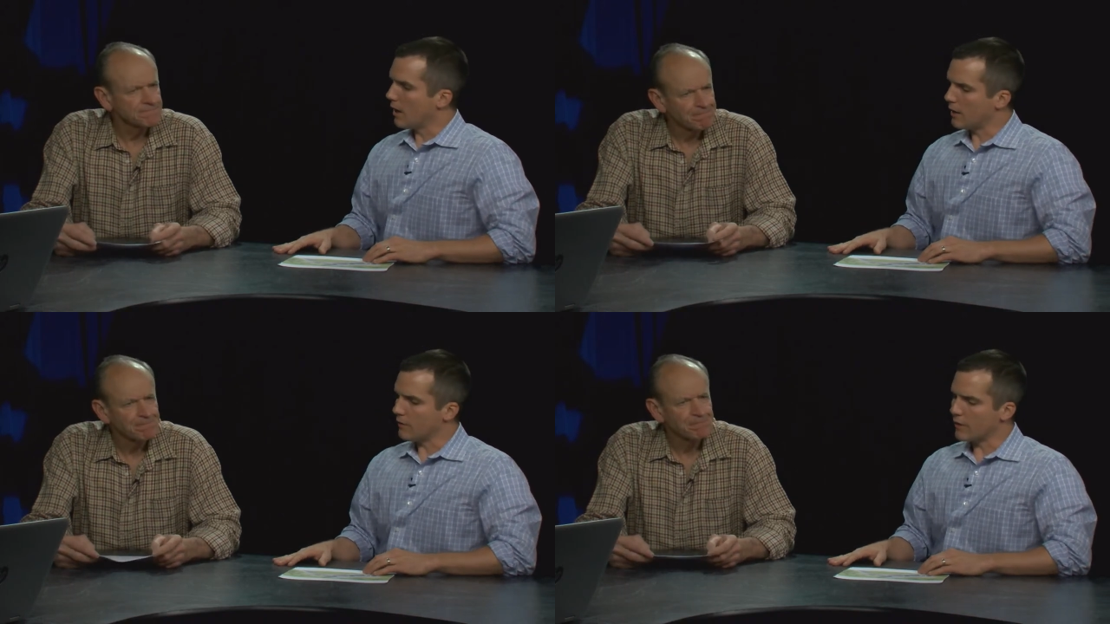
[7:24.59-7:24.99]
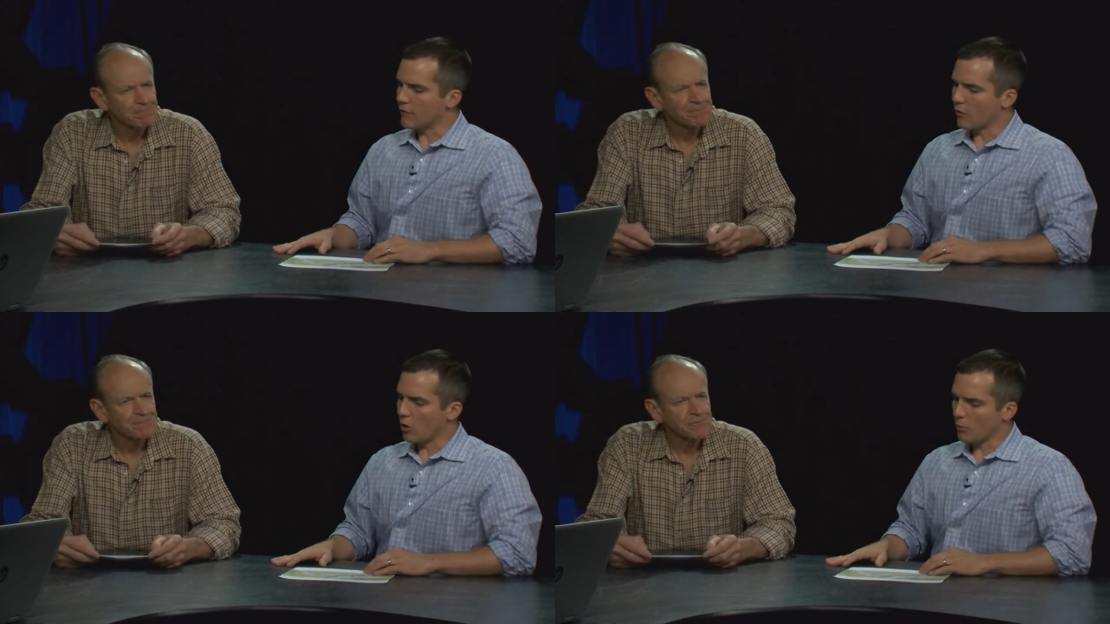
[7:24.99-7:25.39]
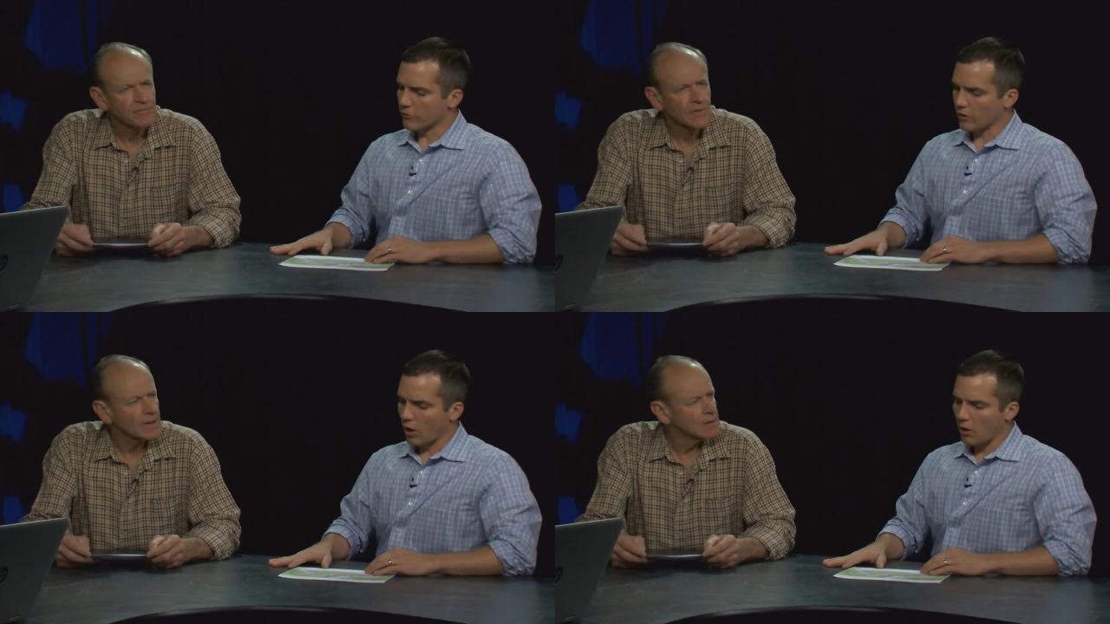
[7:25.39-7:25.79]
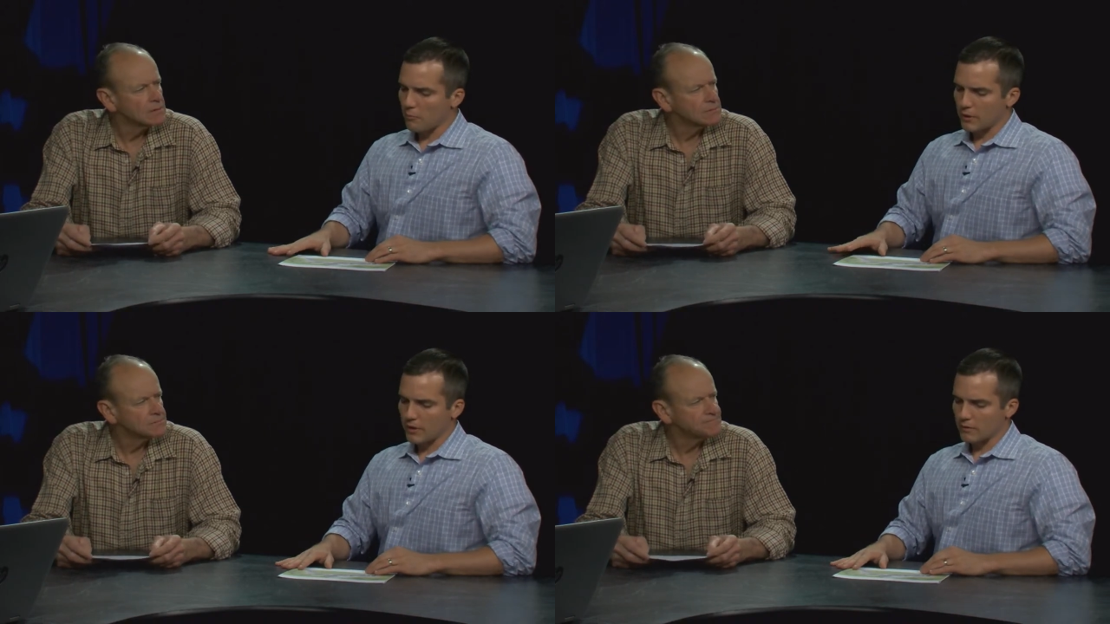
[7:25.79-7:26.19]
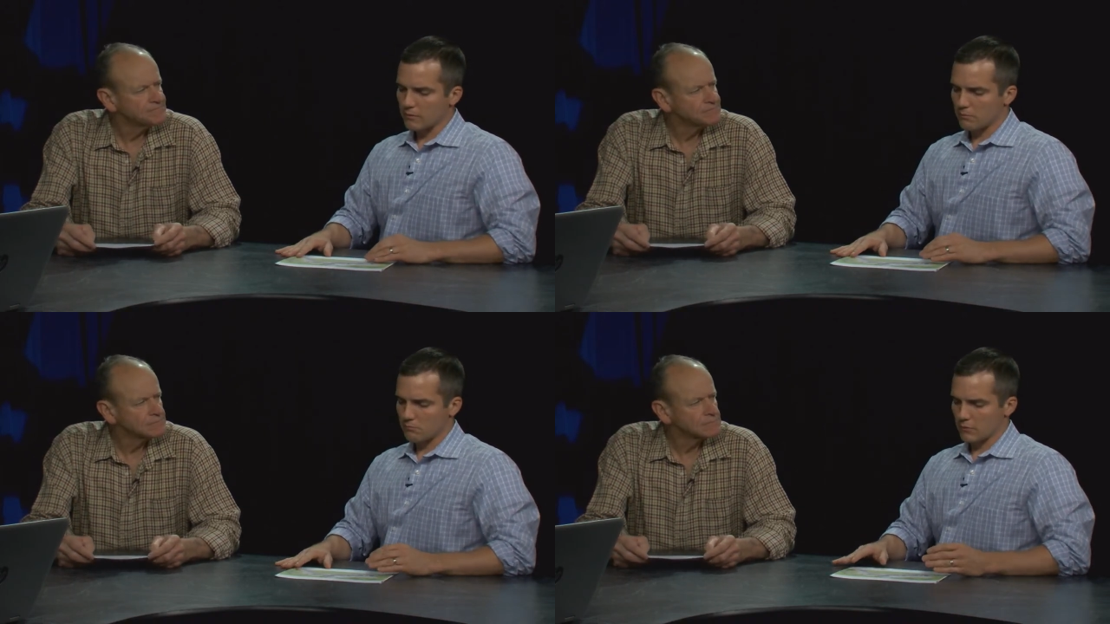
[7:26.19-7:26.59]
Speaker 1: And they've almost all
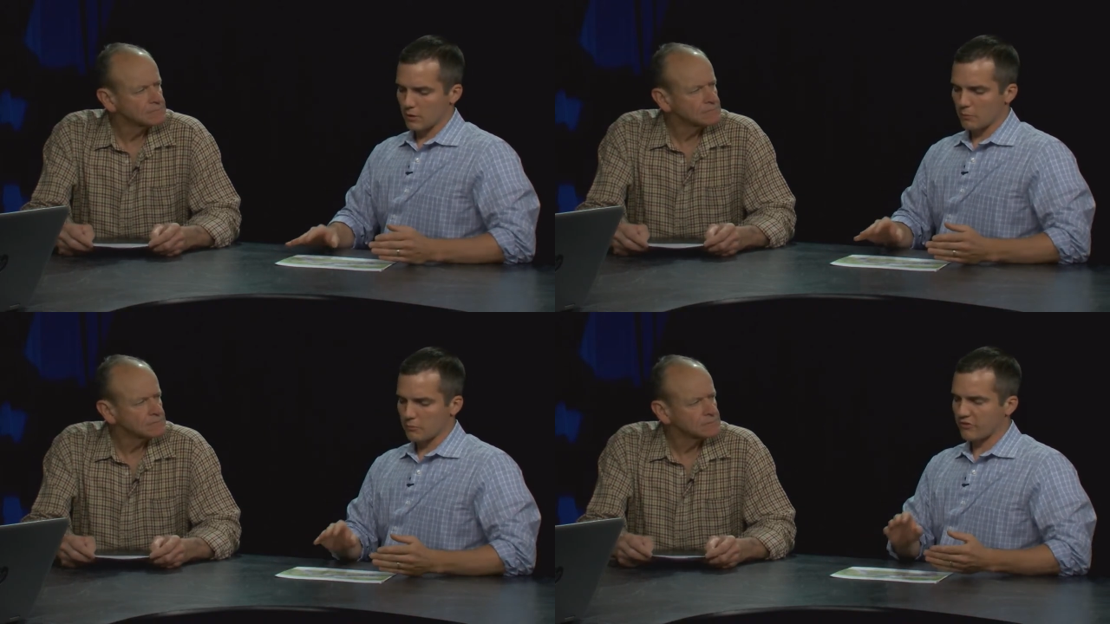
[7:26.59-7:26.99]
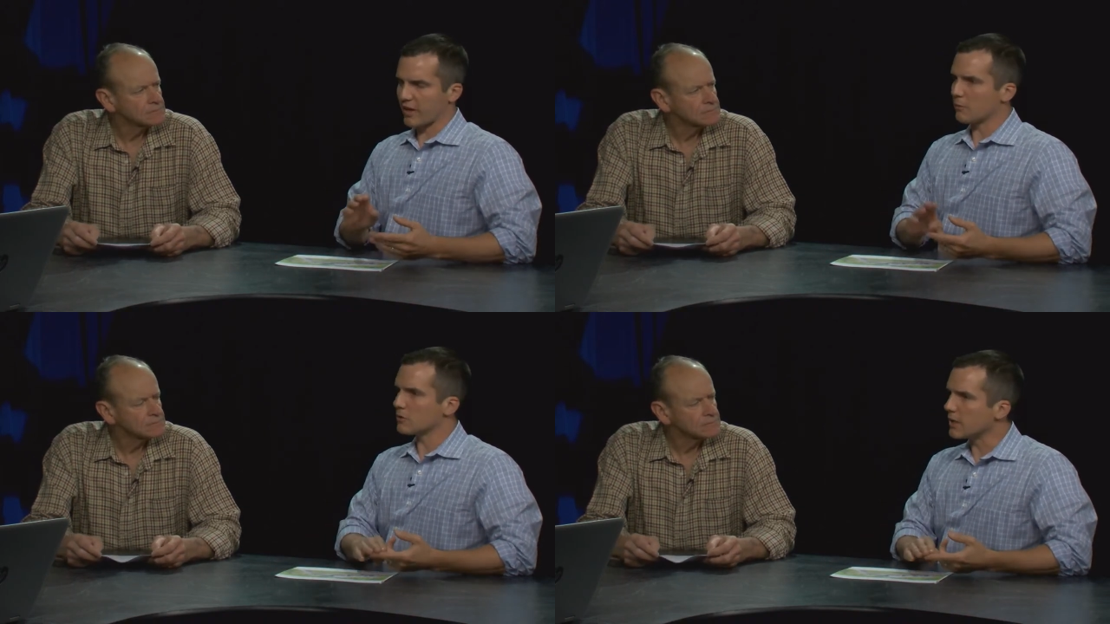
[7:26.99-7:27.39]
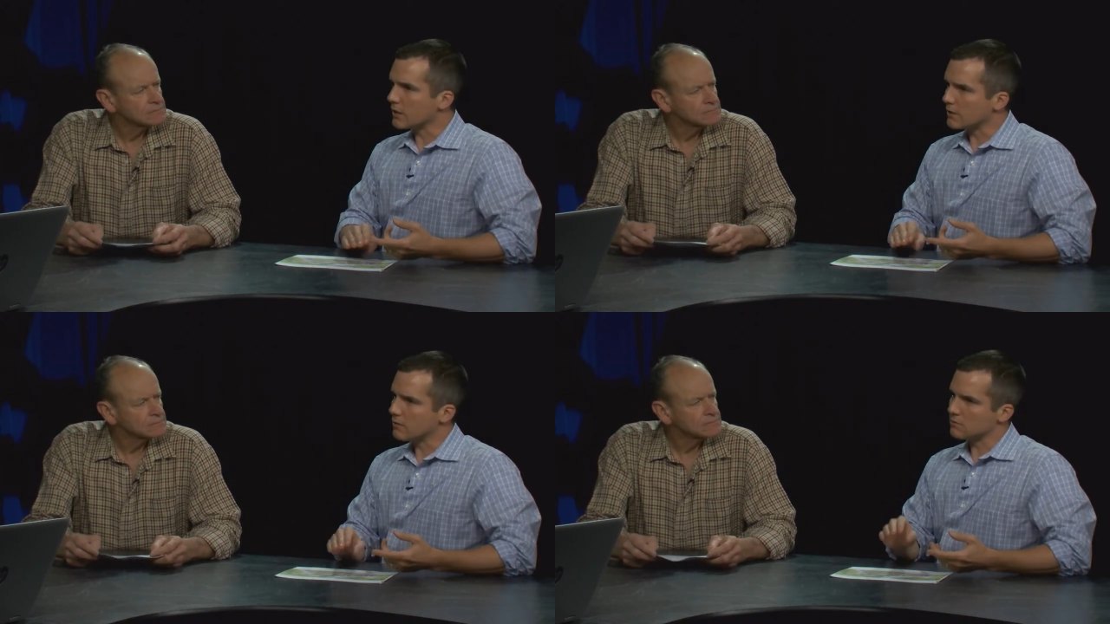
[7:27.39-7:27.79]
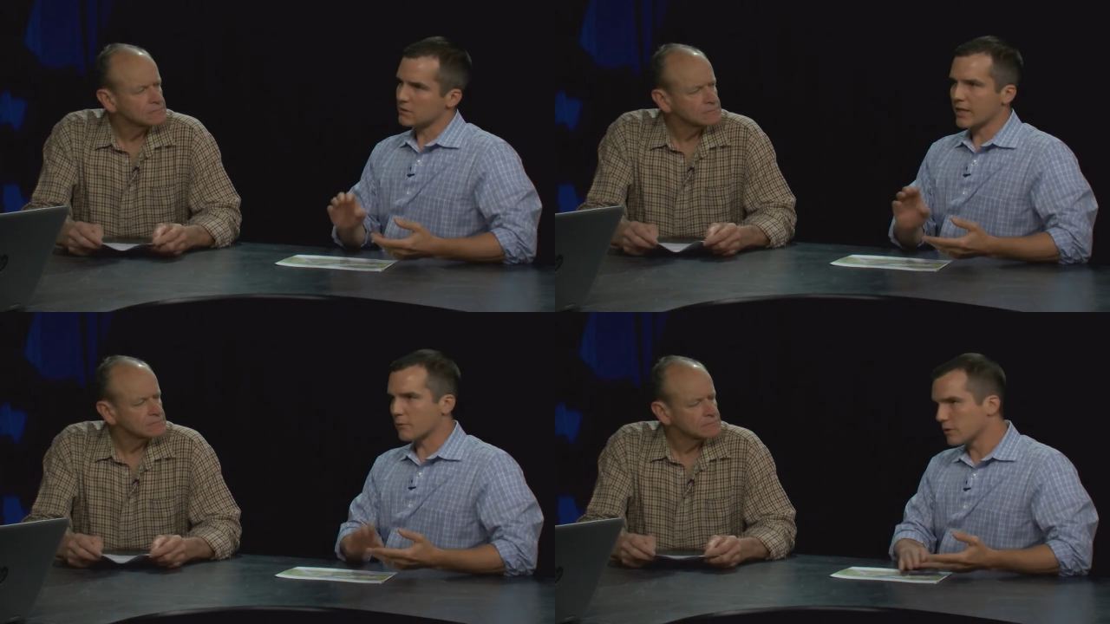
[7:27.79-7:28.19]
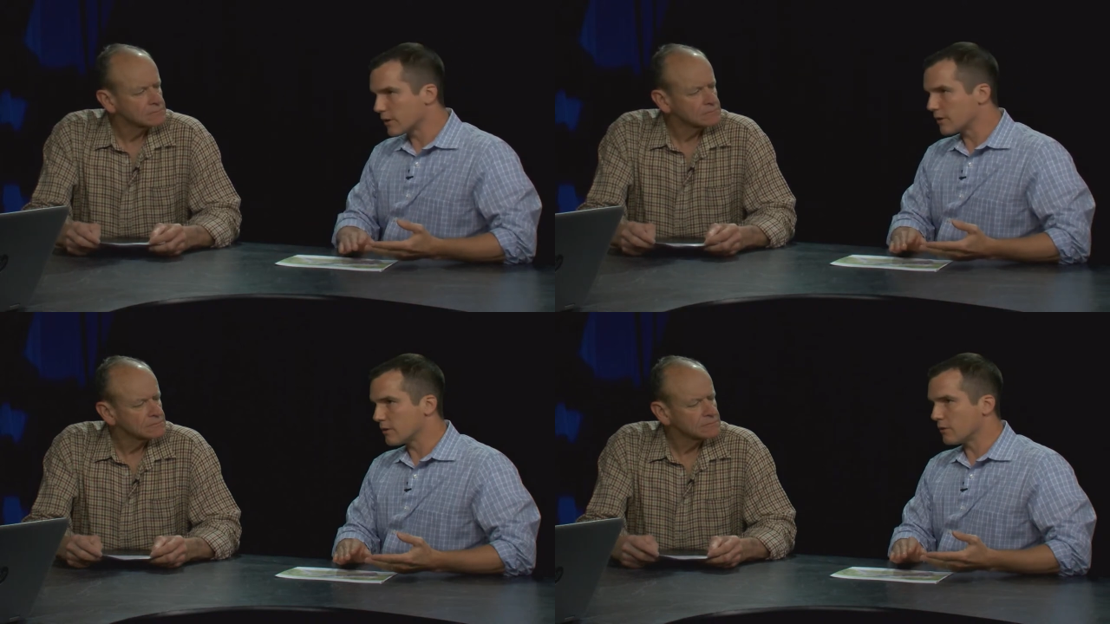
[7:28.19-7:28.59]
been you know site related, land
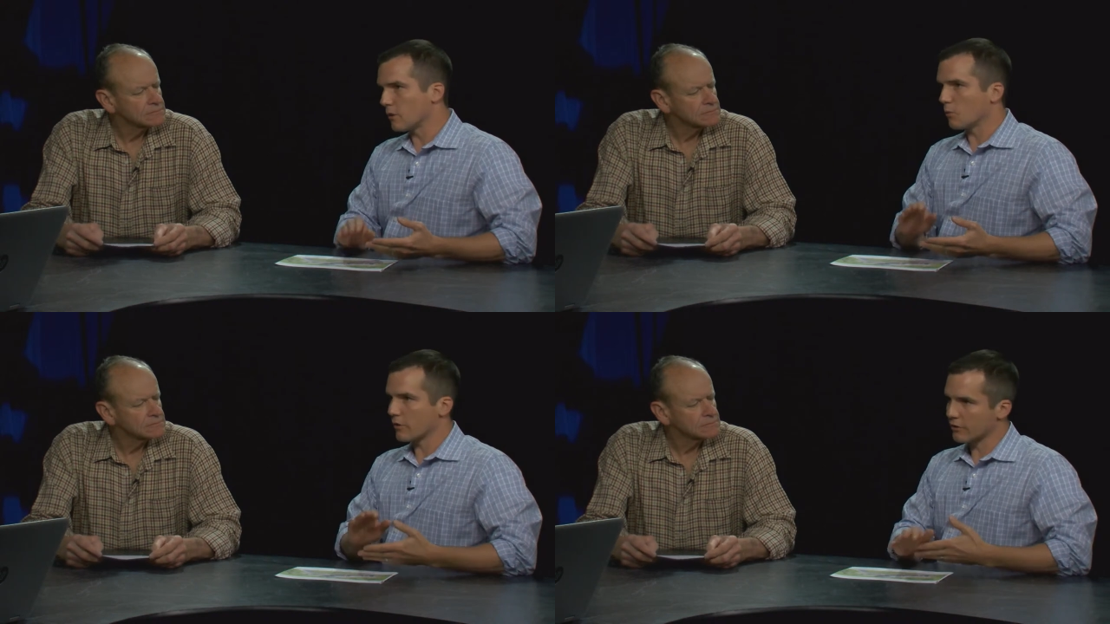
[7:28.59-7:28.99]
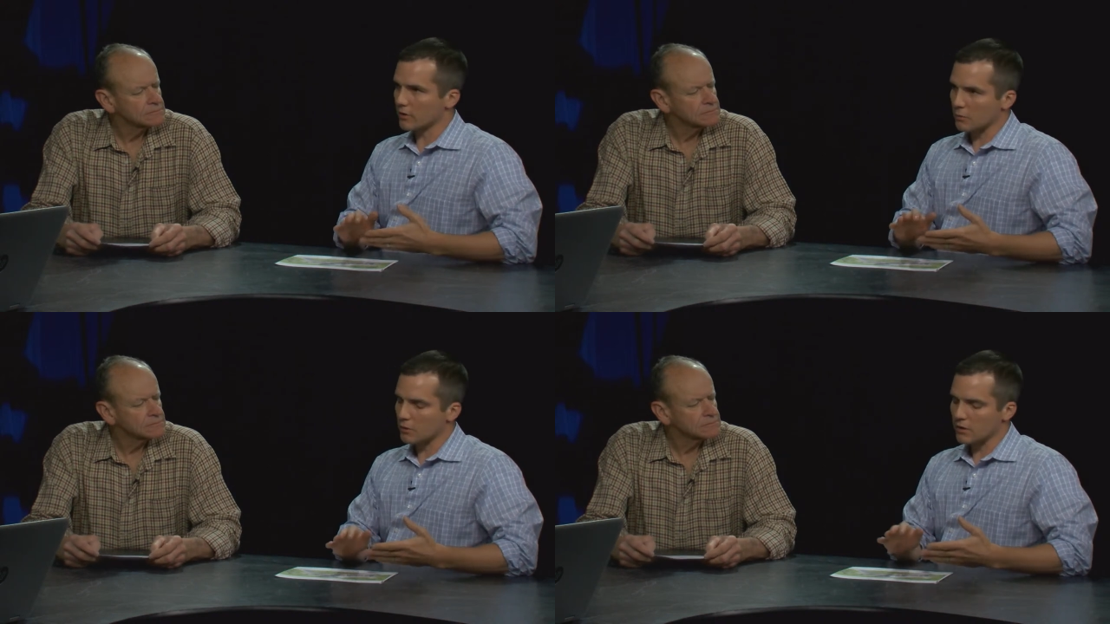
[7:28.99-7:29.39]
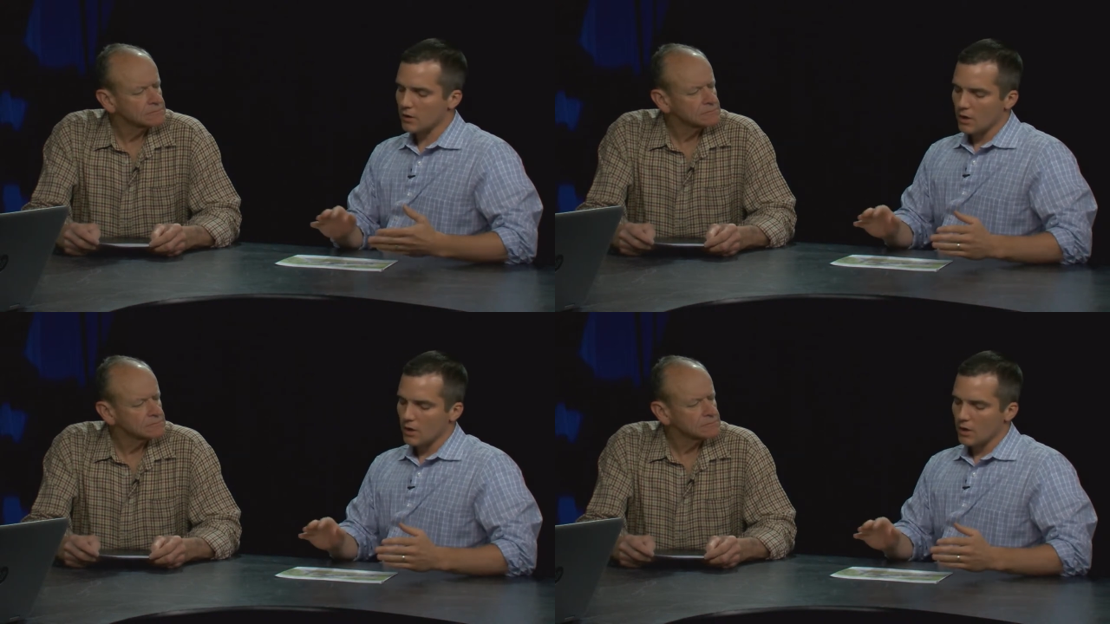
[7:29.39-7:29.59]
related. You know where's it going to be?